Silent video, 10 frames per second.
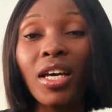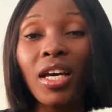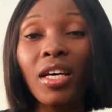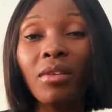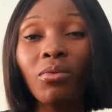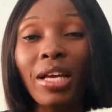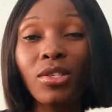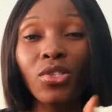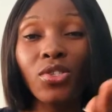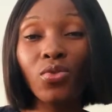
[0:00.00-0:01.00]
that
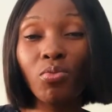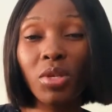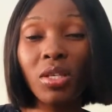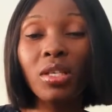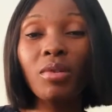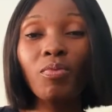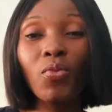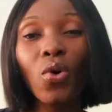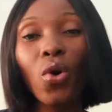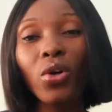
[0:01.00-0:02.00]
Sumi
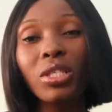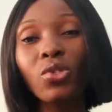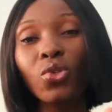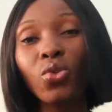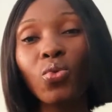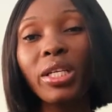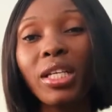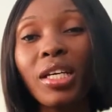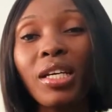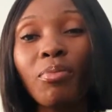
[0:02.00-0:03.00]
got Todowede